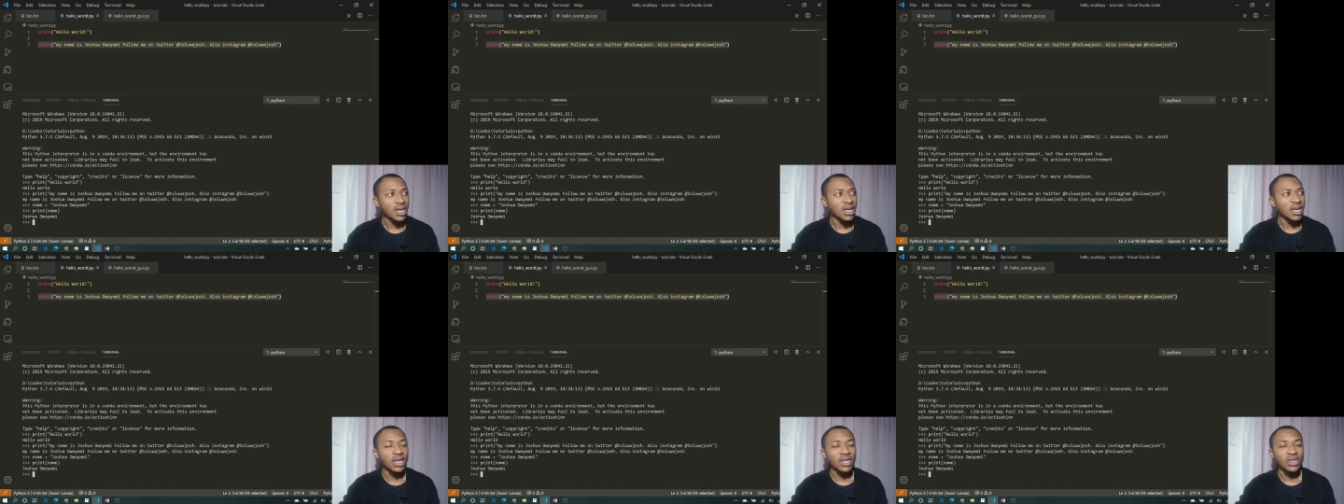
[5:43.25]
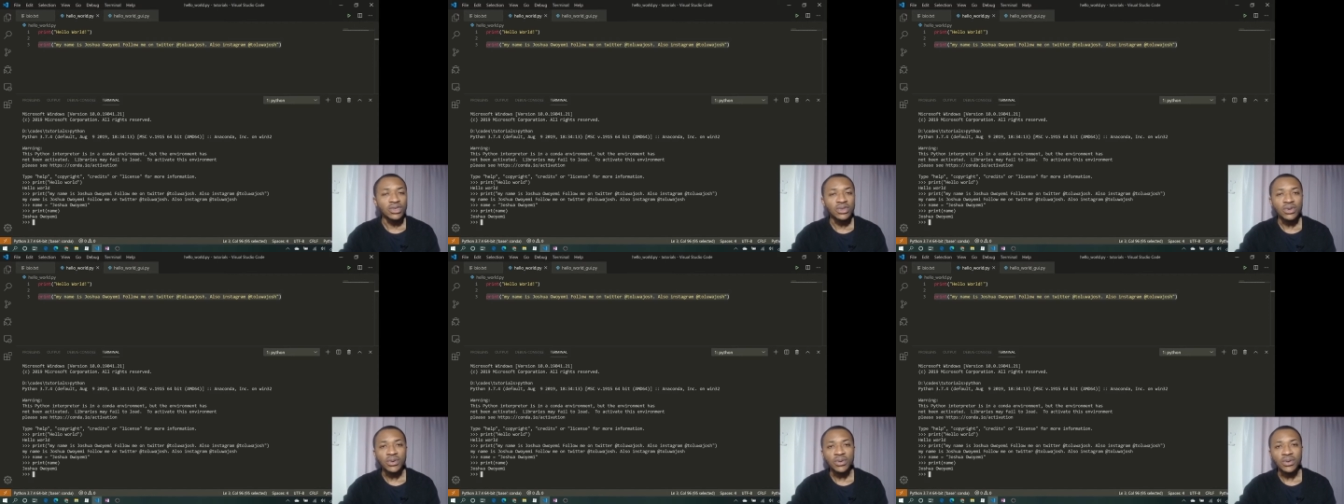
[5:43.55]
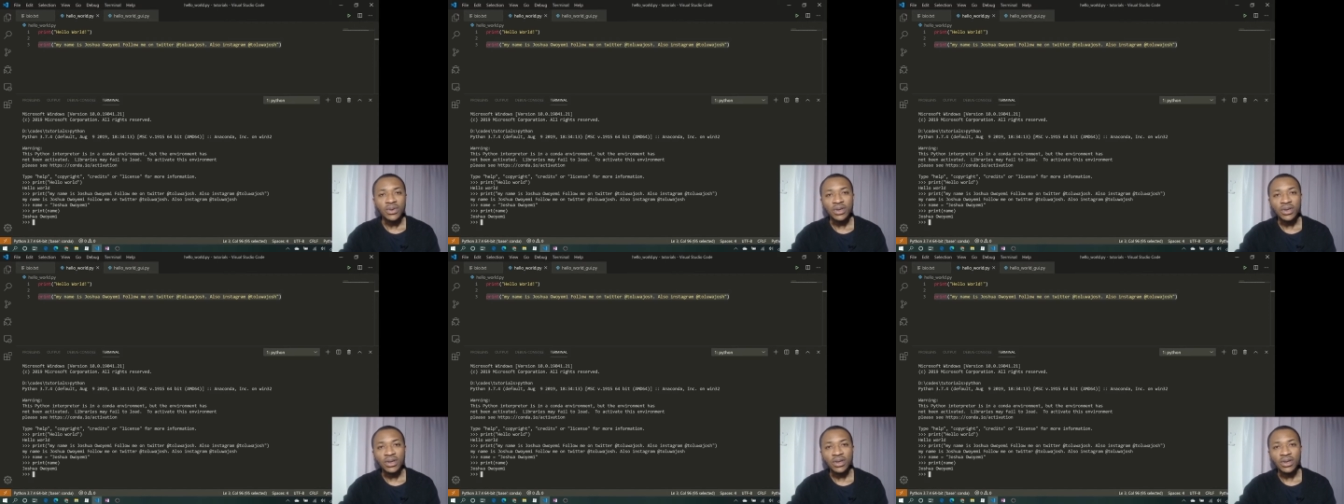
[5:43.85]
into
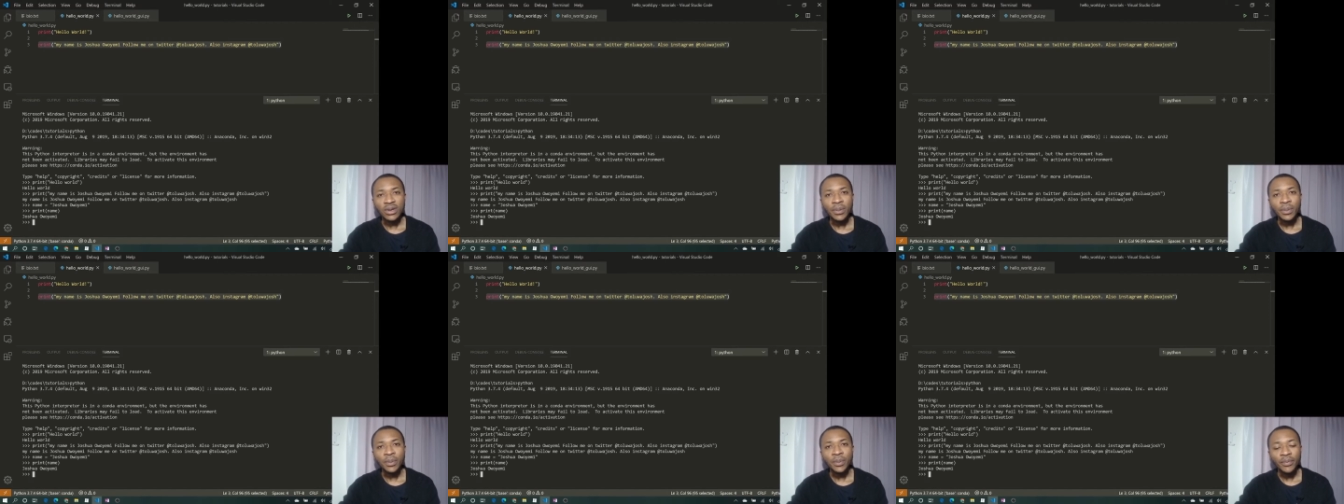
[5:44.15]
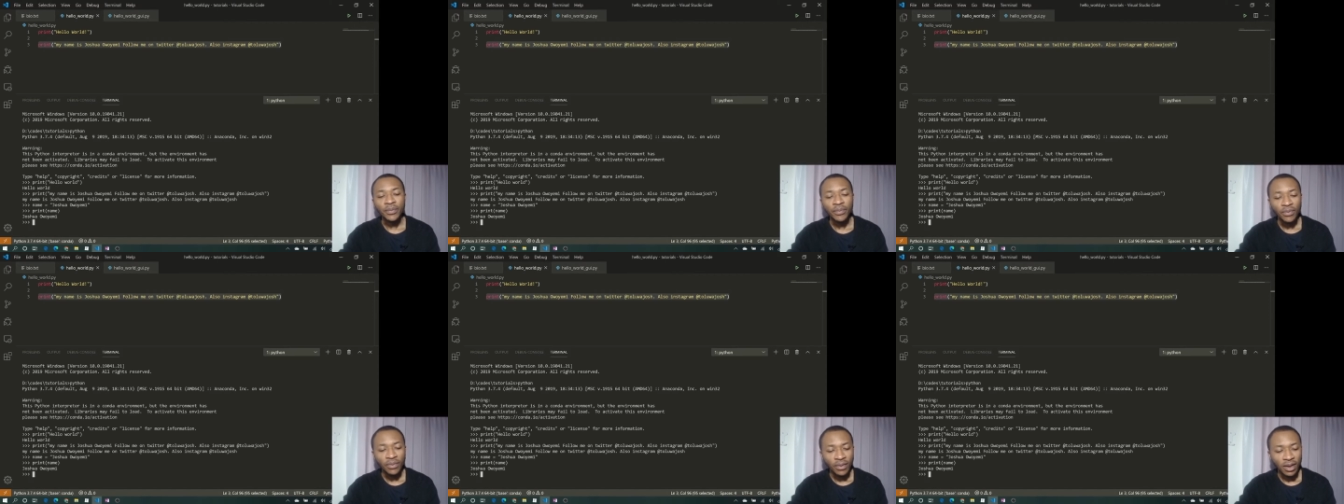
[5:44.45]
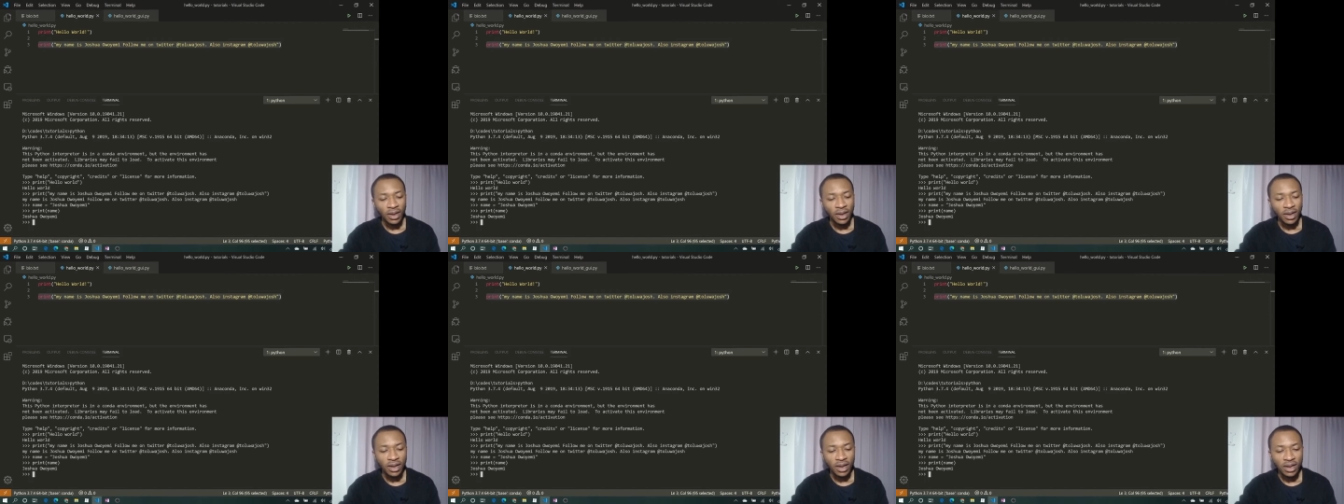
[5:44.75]
the
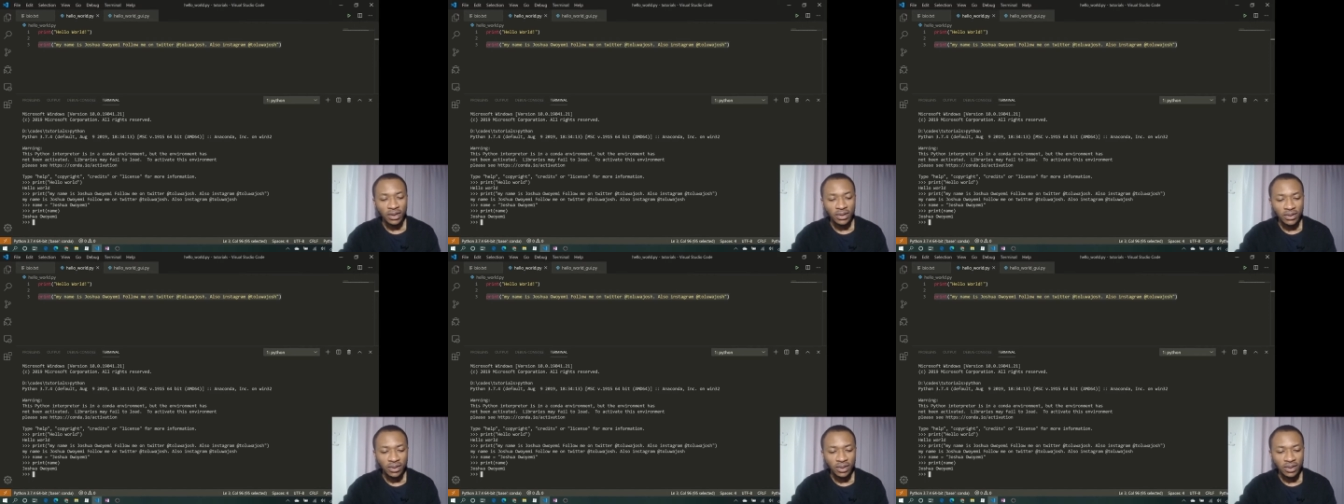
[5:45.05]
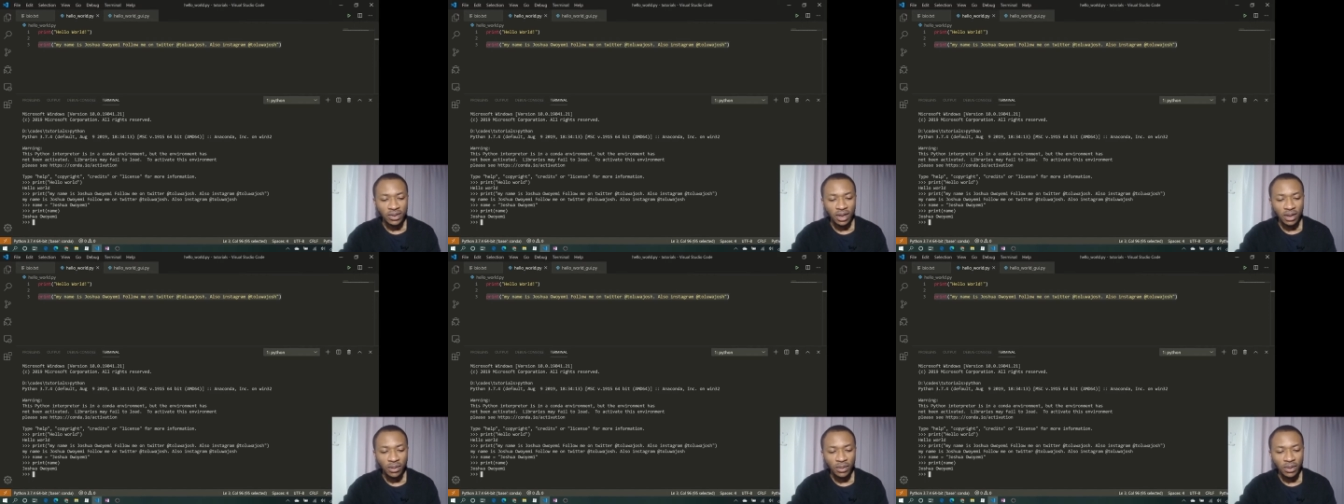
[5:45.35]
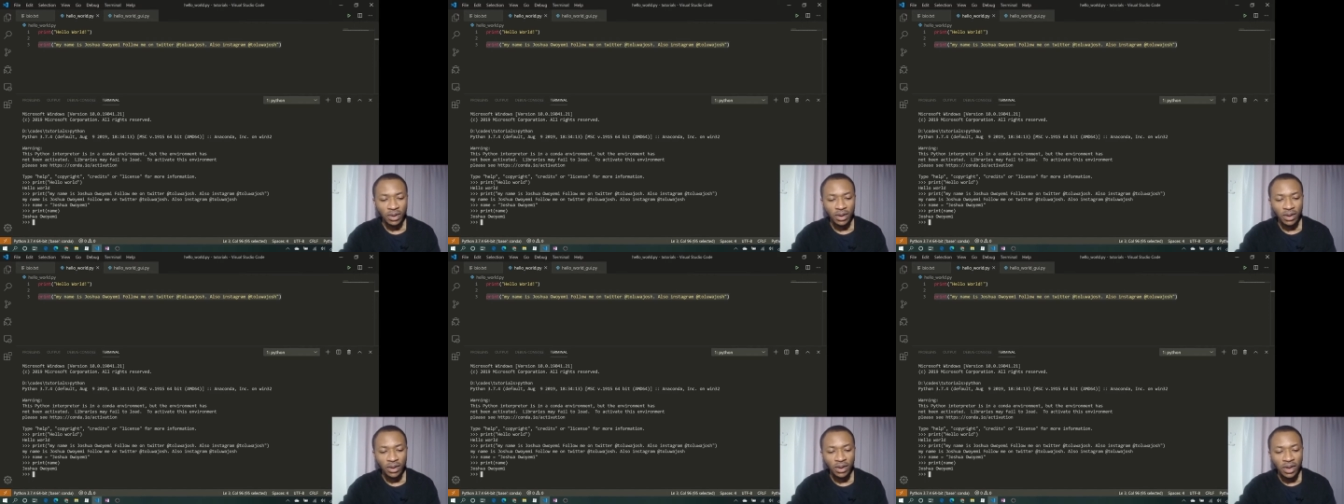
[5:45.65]

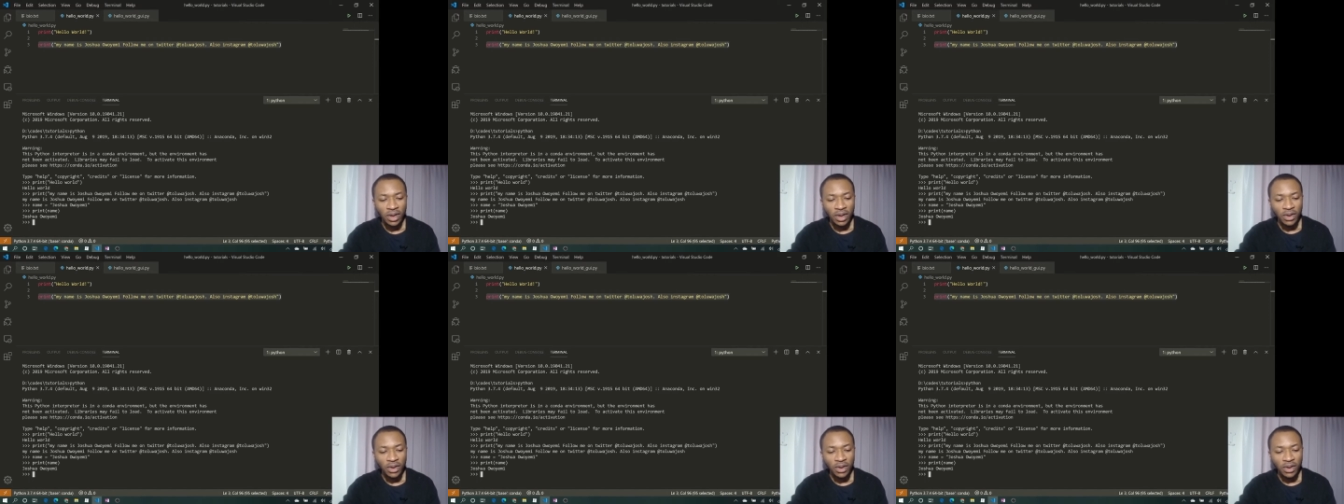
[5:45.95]
terminal.